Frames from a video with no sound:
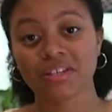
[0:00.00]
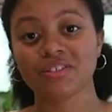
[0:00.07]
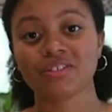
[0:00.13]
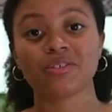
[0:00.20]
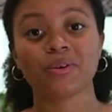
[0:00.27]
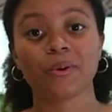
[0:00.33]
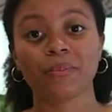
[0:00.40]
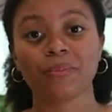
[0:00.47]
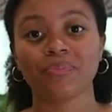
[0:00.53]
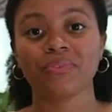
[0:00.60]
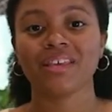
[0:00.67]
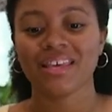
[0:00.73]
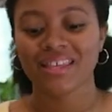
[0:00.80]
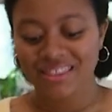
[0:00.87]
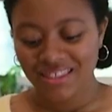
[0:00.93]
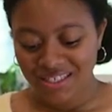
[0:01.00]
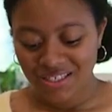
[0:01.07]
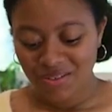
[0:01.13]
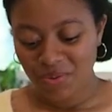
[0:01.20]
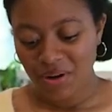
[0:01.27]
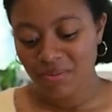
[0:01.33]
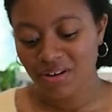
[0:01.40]
So this is
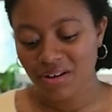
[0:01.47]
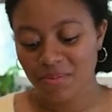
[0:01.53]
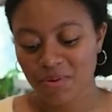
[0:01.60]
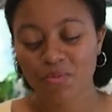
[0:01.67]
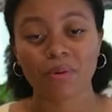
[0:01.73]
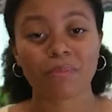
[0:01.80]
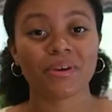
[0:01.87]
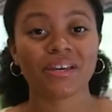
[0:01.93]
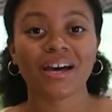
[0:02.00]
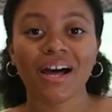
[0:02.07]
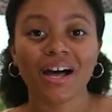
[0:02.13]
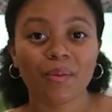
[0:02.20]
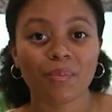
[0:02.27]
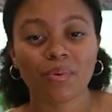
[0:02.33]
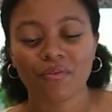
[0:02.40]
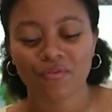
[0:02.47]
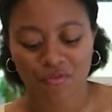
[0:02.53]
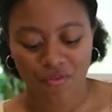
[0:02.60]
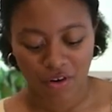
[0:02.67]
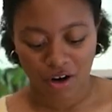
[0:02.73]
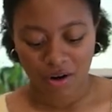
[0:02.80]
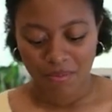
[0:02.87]
what I'm going to be whipping up for
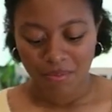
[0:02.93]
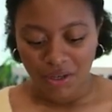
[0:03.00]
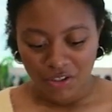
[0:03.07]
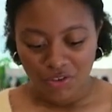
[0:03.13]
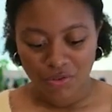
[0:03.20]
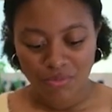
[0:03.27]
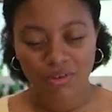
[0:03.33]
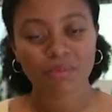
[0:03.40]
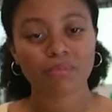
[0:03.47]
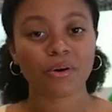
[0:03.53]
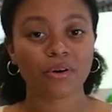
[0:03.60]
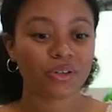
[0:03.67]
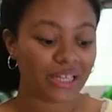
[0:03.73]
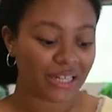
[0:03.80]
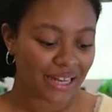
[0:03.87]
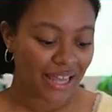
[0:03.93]
our mushroom component,